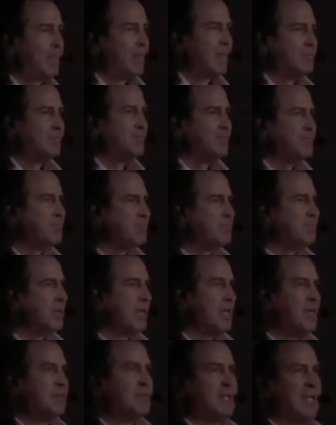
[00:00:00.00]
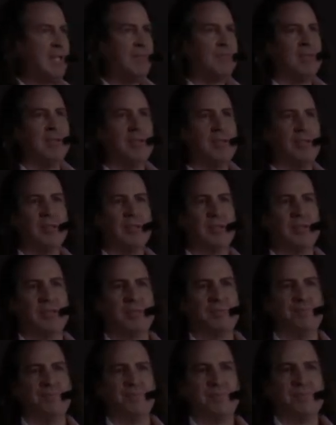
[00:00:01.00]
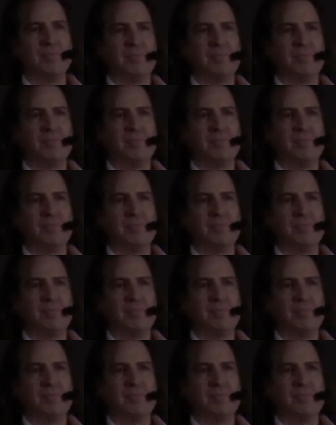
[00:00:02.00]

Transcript: um, but I am a lifelong learner.